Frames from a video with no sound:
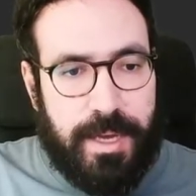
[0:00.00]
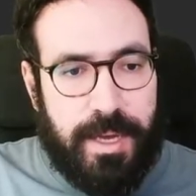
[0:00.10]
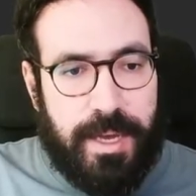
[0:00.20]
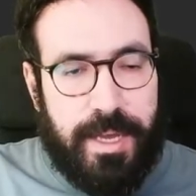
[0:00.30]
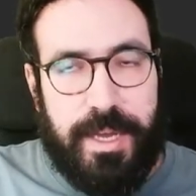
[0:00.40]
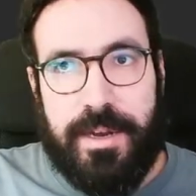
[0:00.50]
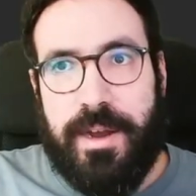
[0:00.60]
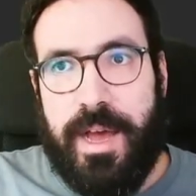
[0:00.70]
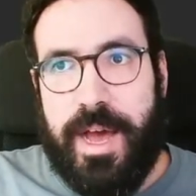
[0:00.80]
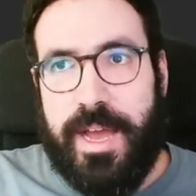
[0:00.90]

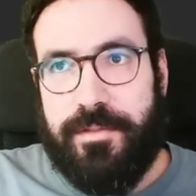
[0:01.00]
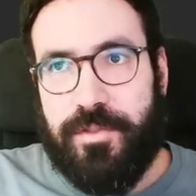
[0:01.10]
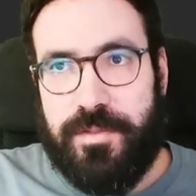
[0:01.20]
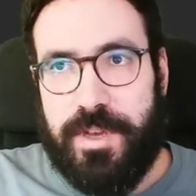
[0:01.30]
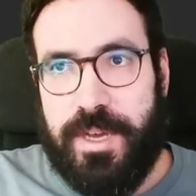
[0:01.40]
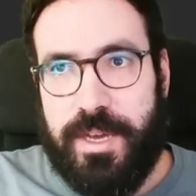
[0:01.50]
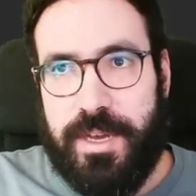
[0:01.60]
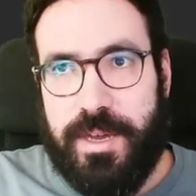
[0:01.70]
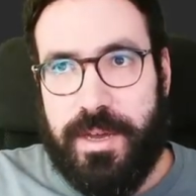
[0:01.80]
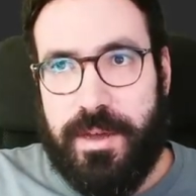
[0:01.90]
Here I have to say
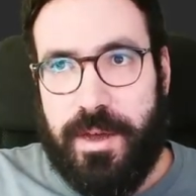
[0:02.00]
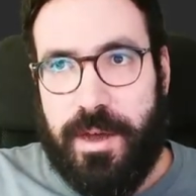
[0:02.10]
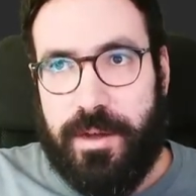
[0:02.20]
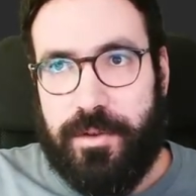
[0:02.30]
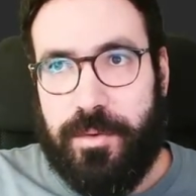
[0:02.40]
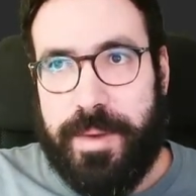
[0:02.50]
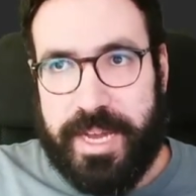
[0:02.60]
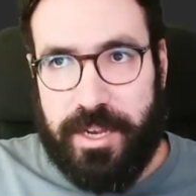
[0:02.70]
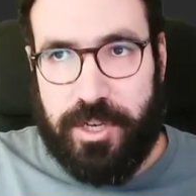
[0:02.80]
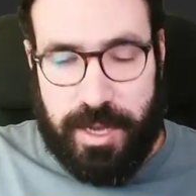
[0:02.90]
the
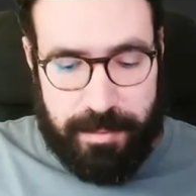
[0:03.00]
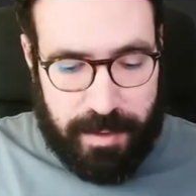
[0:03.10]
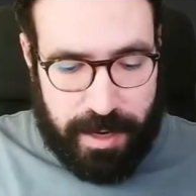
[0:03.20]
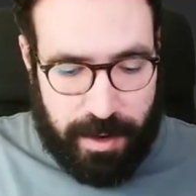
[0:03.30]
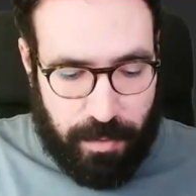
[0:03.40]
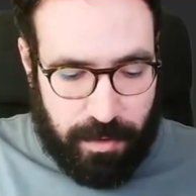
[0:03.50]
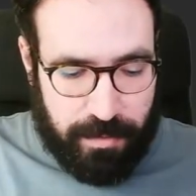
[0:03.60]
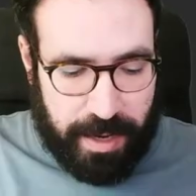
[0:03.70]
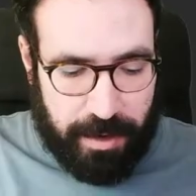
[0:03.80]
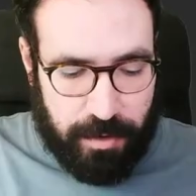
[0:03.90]
package name that I want
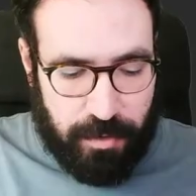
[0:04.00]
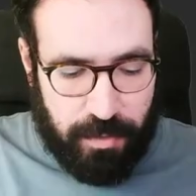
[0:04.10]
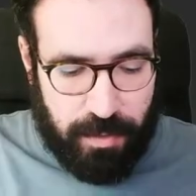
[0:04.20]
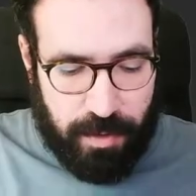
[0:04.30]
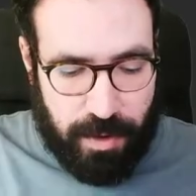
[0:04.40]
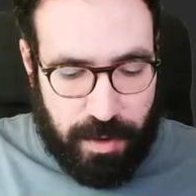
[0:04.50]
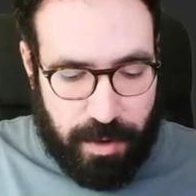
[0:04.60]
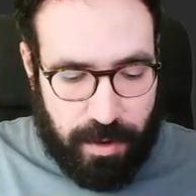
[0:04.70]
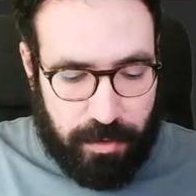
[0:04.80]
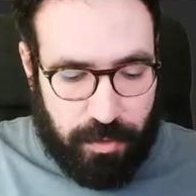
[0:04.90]
my code
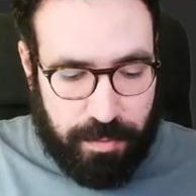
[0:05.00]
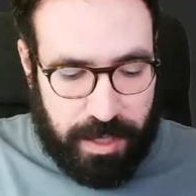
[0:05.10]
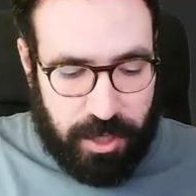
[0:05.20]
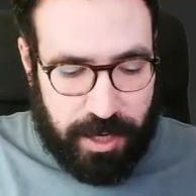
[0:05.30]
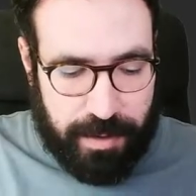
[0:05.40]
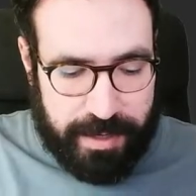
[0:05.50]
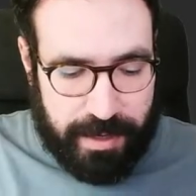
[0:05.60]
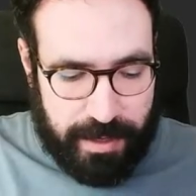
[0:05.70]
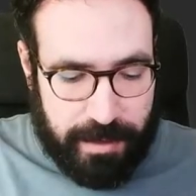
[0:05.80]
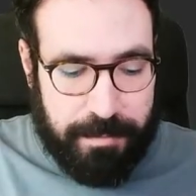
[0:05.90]
to be generated
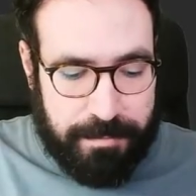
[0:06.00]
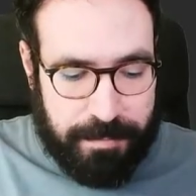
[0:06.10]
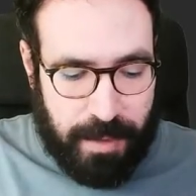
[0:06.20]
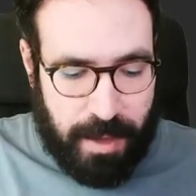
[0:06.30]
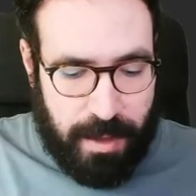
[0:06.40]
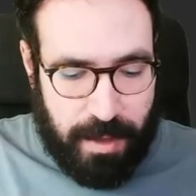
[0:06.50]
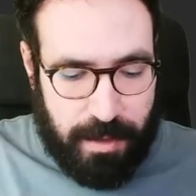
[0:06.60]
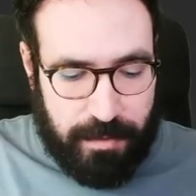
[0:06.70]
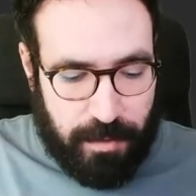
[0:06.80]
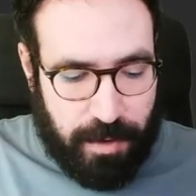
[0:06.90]
in.
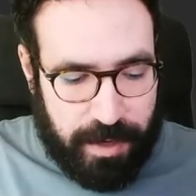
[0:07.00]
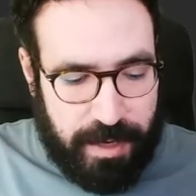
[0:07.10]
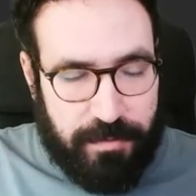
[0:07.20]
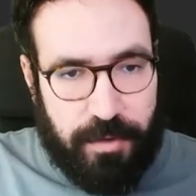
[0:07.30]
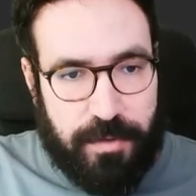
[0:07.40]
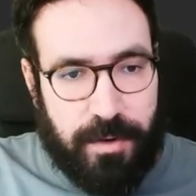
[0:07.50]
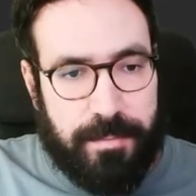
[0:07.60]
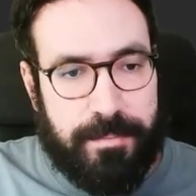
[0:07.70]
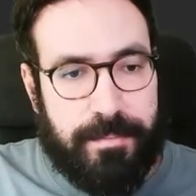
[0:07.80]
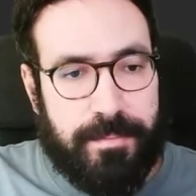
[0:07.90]
So invoicer.
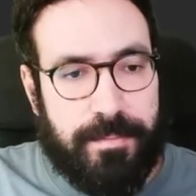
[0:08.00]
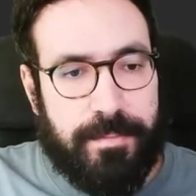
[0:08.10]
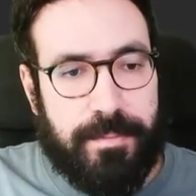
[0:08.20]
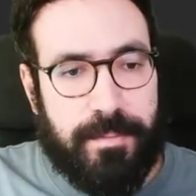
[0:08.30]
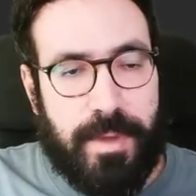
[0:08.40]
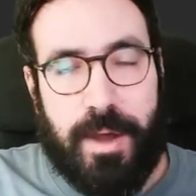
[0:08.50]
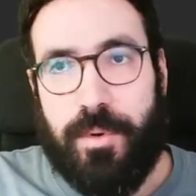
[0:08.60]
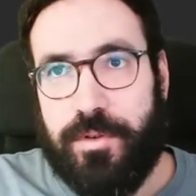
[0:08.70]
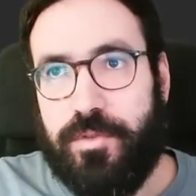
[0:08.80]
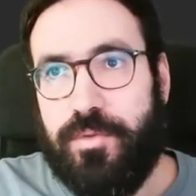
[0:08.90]
I
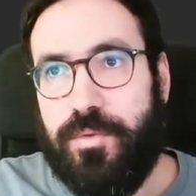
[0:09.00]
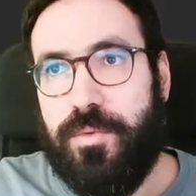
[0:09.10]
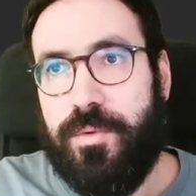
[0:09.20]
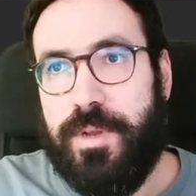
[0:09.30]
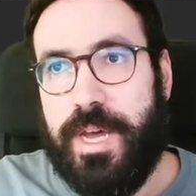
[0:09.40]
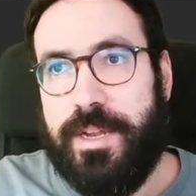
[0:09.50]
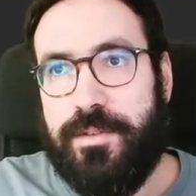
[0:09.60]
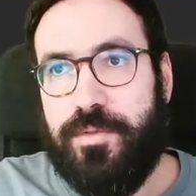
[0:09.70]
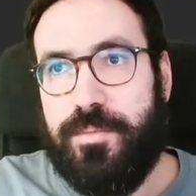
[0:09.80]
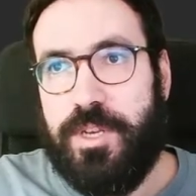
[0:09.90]
want that
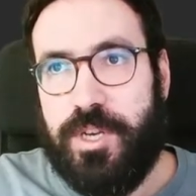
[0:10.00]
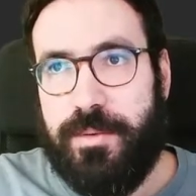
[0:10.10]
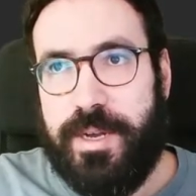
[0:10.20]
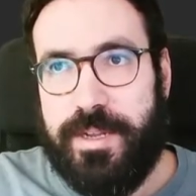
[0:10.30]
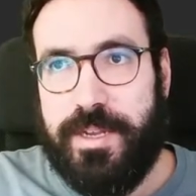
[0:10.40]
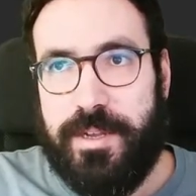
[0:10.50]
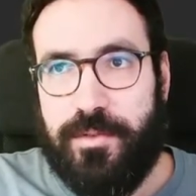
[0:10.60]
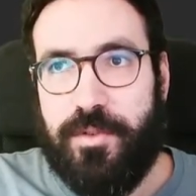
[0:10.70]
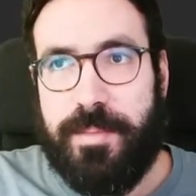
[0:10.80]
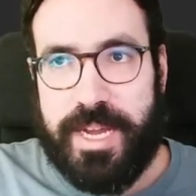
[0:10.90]
to be generated
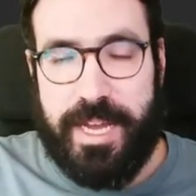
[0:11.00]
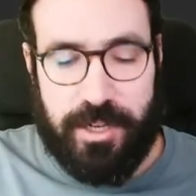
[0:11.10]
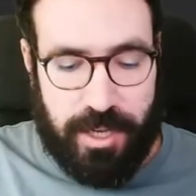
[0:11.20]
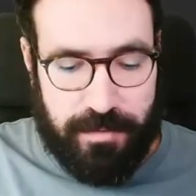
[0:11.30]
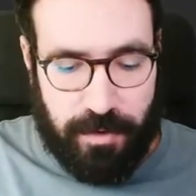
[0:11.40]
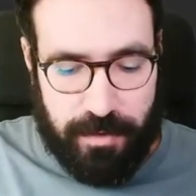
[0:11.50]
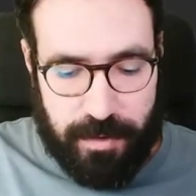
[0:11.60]
into the package invoicer.